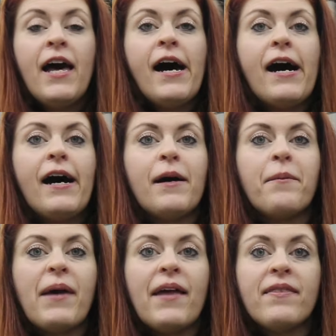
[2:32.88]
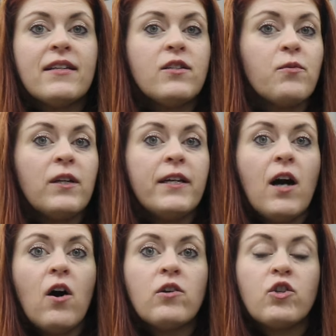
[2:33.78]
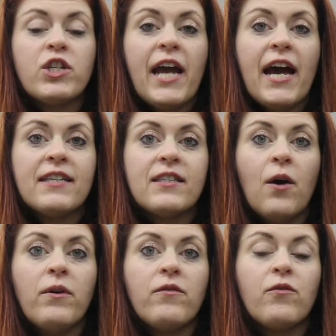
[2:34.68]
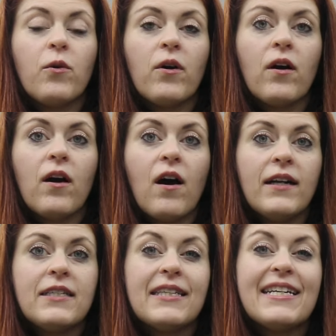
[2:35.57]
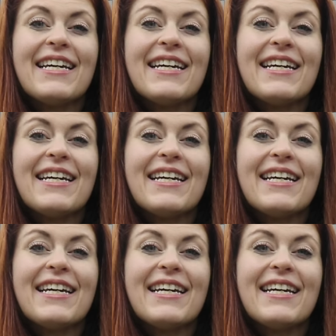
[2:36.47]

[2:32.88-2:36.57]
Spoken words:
and that's really all she has going for her, honestly,